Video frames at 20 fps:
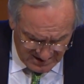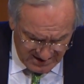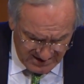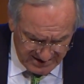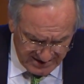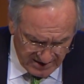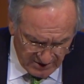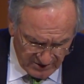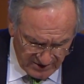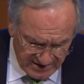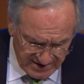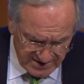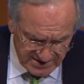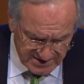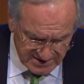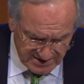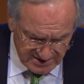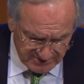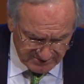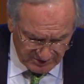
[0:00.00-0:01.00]
Now, when I
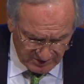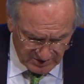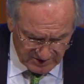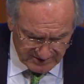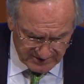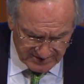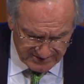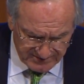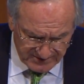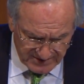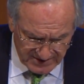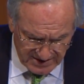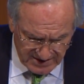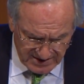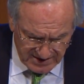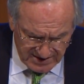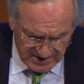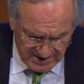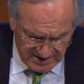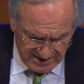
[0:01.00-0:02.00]
say employment,
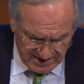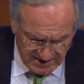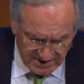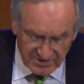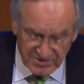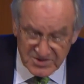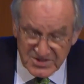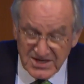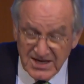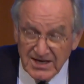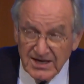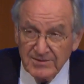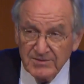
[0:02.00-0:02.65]
understand